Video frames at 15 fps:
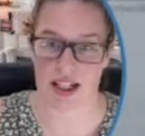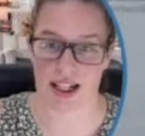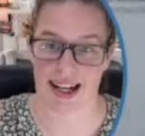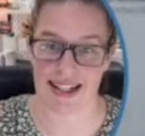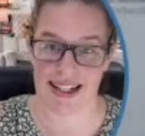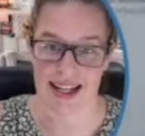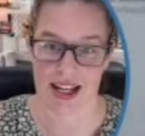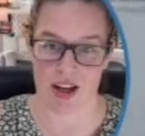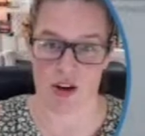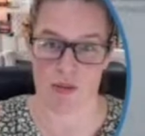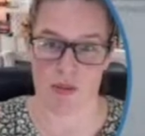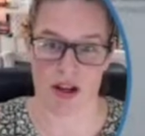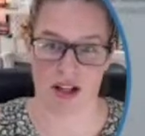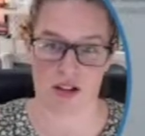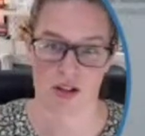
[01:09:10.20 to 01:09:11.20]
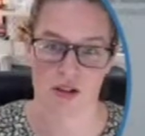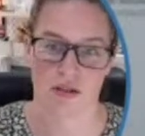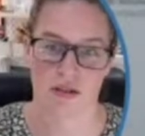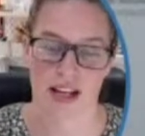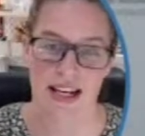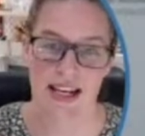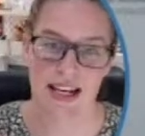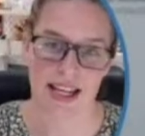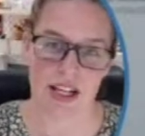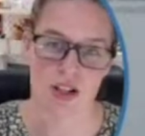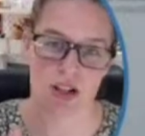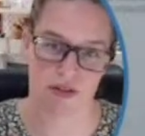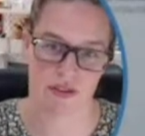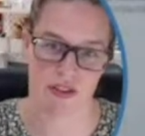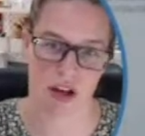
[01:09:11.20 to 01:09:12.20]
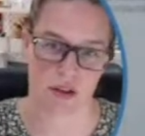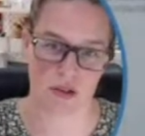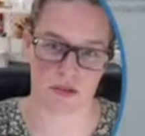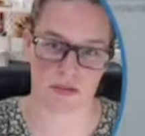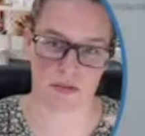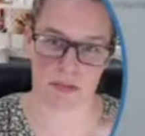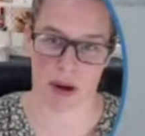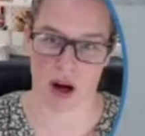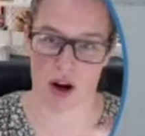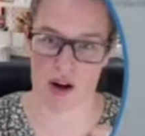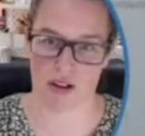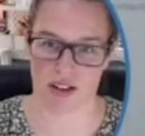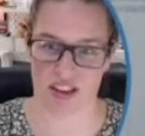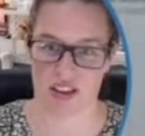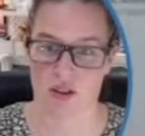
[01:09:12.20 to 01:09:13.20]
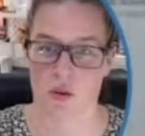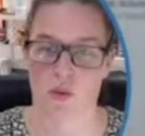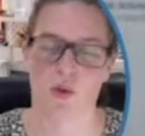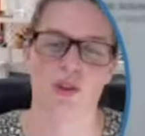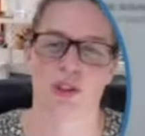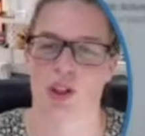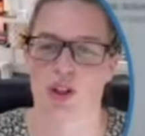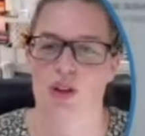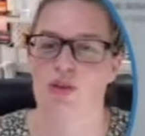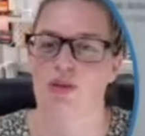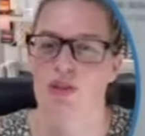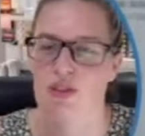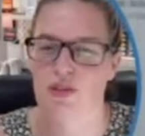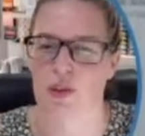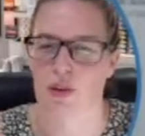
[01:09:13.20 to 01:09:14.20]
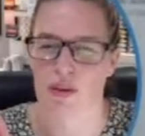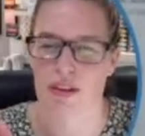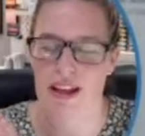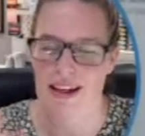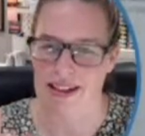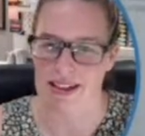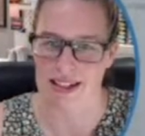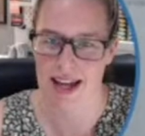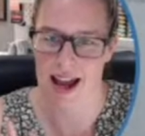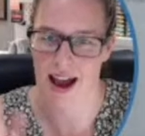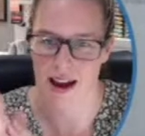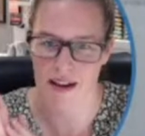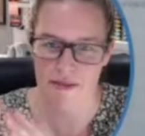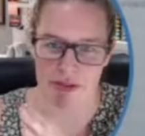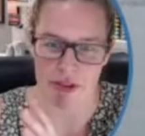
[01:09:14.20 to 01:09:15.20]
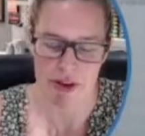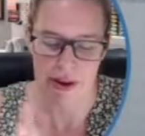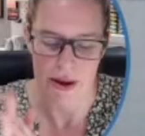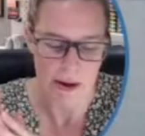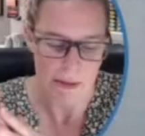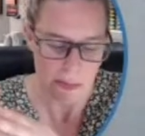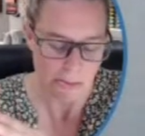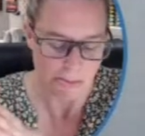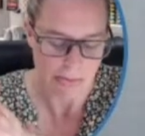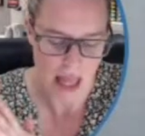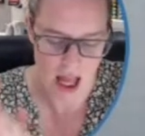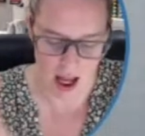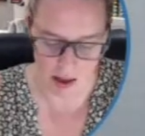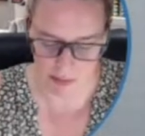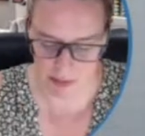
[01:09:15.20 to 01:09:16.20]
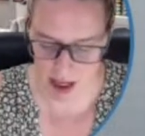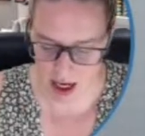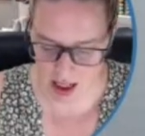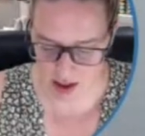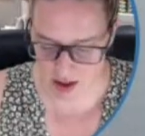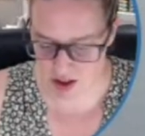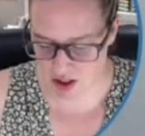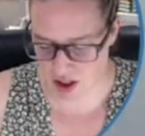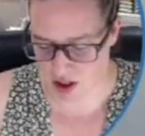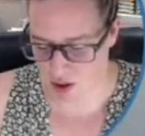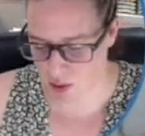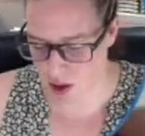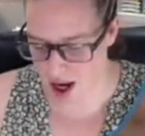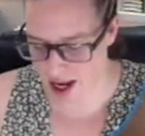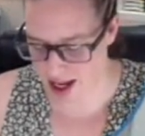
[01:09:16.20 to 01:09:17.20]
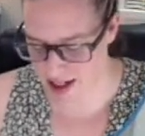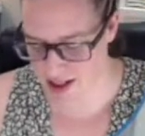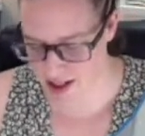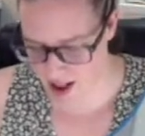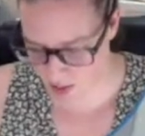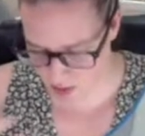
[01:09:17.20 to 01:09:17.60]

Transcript: a Take Your Pick tool in each of those pots was a useful thing to have. And so I ended up with